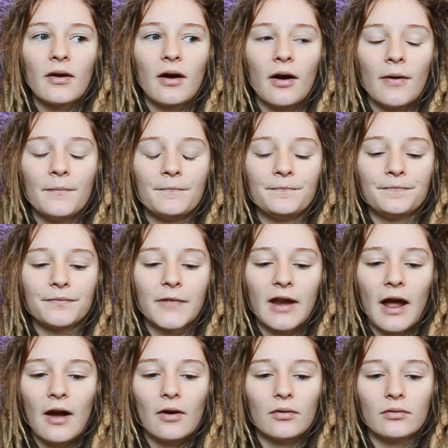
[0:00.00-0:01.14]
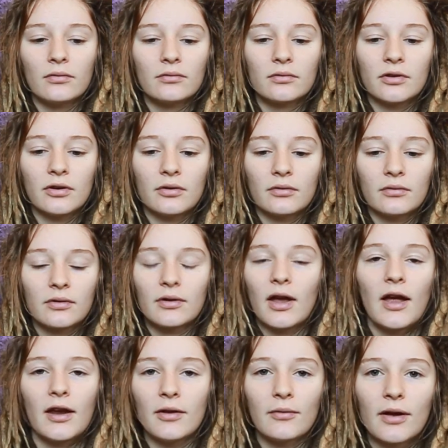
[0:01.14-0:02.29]
and how, you know,
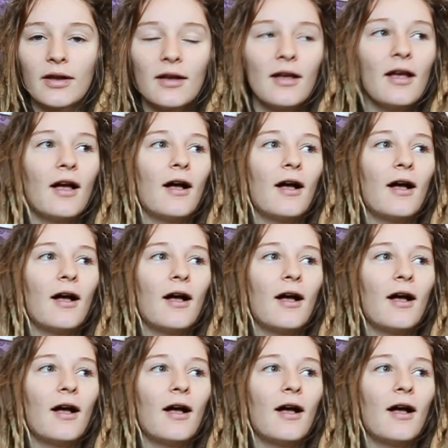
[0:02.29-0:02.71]
anyway.